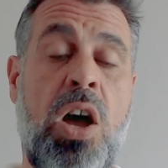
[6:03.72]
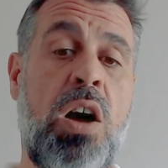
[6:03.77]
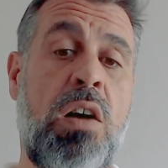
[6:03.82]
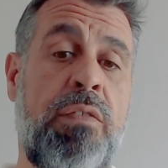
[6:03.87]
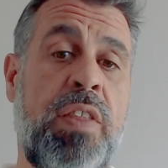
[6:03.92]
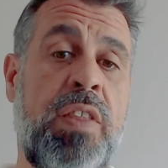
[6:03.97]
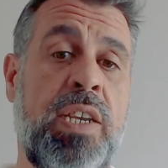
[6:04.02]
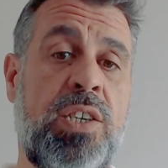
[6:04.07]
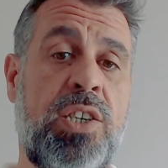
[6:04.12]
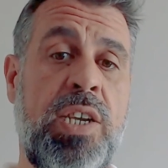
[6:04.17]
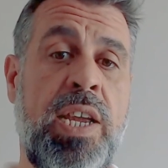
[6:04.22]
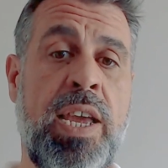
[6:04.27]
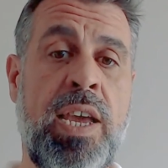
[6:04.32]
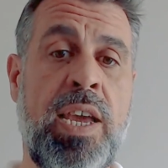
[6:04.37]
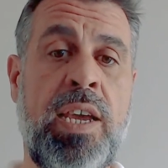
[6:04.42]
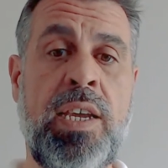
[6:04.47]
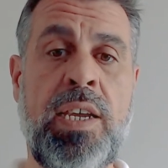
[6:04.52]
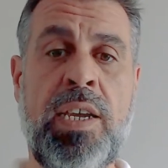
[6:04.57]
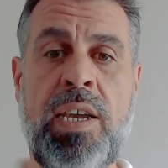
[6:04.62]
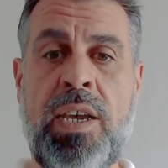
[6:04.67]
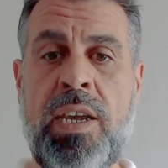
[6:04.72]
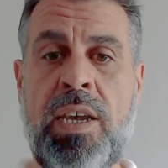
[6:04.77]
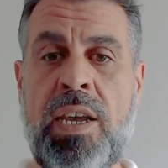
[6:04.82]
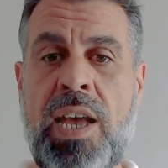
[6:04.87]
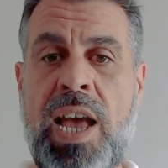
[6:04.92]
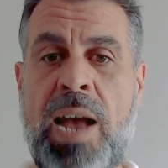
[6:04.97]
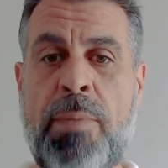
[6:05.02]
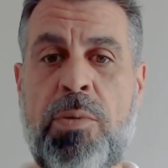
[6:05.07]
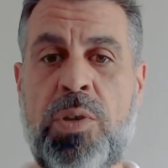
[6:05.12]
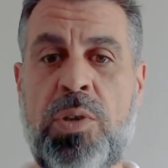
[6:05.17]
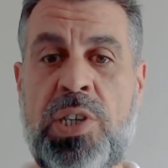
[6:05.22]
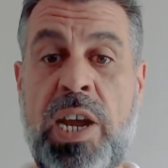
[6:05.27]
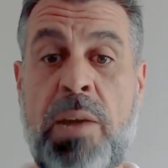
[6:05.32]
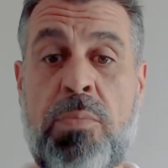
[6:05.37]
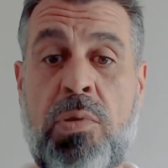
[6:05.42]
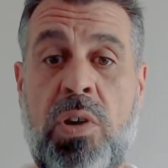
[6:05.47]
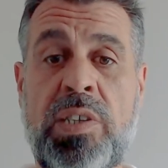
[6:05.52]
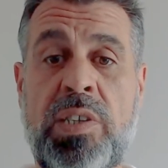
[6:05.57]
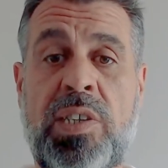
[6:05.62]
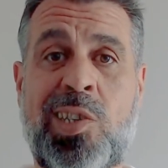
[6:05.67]
of this year, Apple share
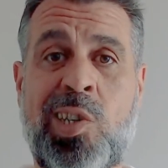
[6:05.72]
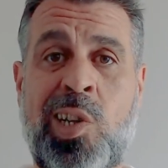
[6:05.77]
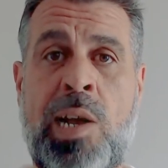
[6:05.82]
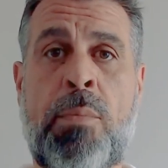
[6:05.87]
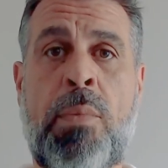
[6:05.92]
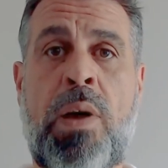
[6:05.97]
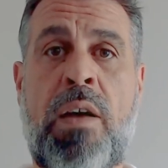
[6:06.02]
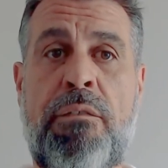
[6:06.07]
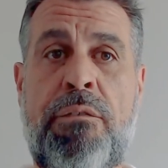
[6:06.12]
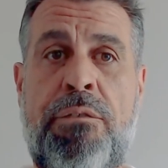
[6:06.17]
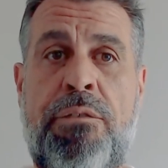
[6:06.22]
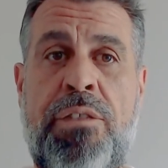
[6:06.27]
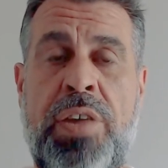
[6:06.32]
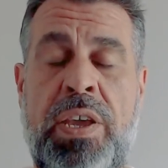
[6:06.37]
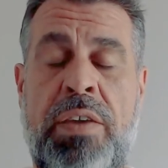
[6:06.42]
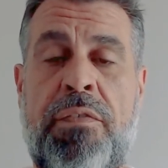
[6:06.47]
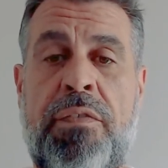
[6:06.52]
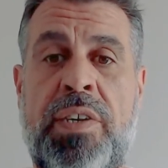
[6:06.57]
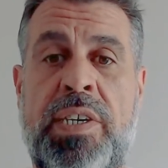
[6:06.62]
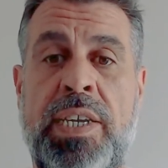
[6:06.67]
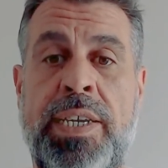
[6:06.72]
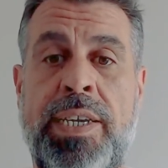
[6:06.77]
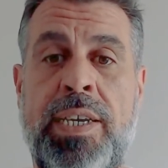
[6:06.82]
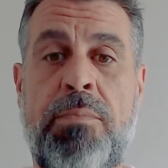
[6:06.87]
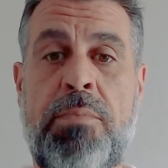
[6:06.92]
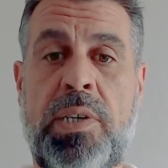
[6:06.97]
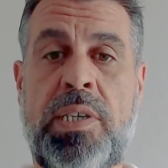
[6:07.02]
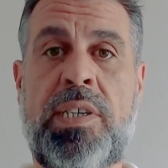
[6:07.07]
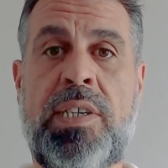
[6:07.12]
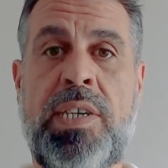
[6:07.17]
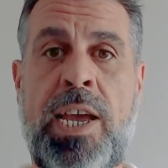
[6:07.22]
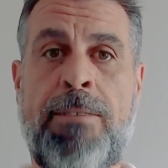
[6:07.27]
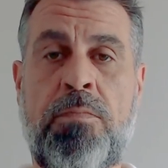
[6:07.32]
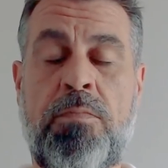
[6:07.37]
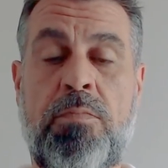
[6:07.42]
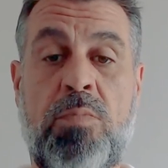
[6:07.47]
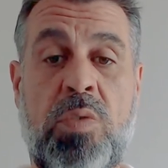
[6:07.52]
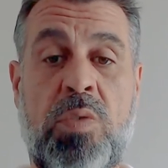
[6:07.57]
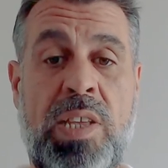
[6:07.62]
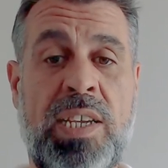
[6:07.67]
price has gone up
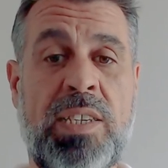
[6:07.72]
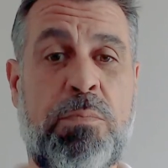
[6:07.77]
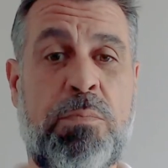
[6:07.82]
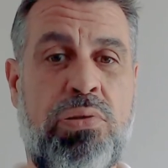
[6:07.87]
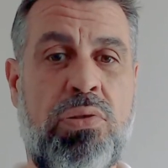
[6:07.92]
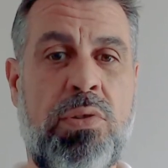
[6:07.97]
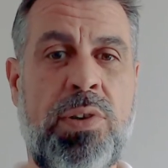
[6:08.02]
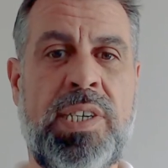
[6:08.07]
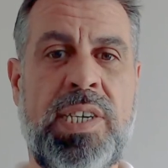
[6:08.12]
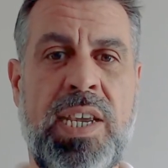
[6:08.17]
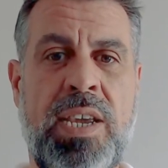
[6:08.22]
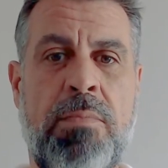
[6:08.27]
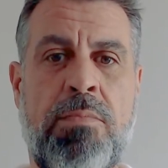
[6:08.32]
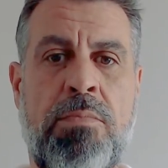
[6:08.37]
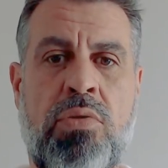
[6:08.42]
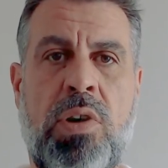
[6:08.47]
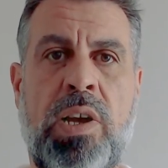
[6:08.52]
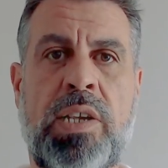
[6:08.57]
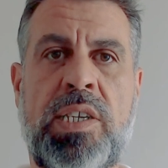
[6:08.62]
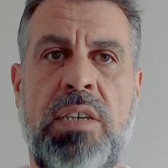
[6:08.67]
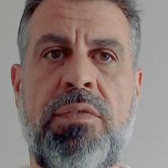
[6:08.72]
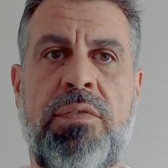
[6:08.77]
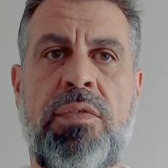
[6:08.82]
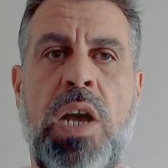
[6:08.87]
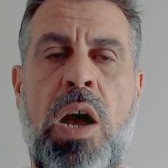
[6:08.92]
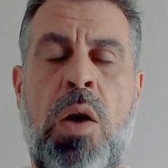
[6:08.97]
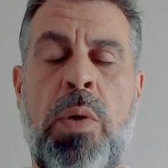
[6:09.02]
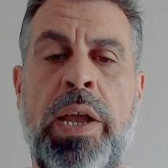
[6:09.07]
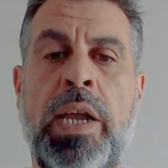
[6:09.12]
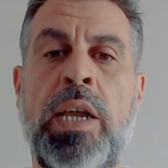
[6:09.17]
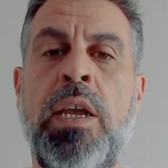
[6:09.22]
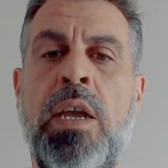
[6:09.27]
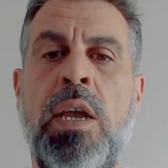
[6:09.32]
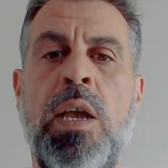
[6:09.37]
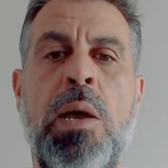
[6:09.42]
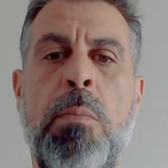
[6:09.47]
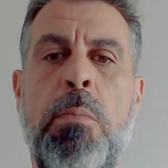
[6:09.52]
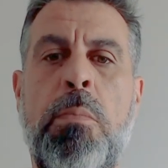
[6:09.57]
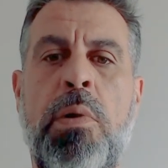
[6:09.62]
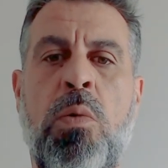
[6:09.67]
50%. Well, that's pretty impressive going.
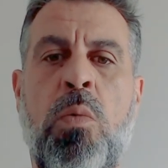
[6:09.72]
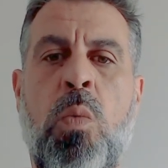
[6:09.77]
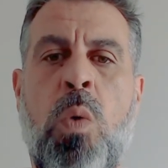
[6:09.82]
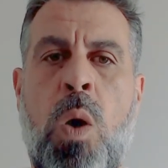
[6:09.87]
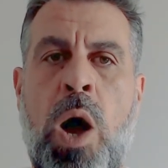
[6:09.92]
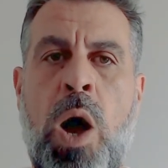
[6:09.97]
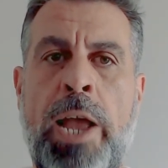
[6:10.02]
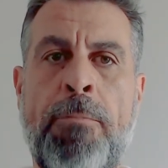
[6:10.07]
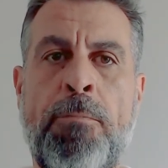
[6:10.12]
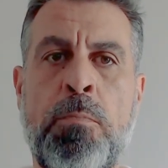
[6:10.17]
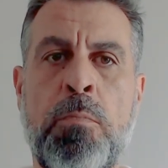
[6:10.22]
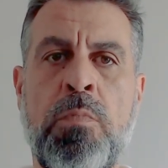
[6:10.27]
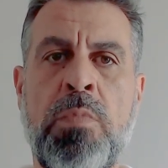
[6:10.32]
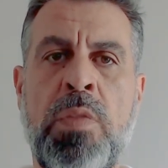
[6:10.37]
But why?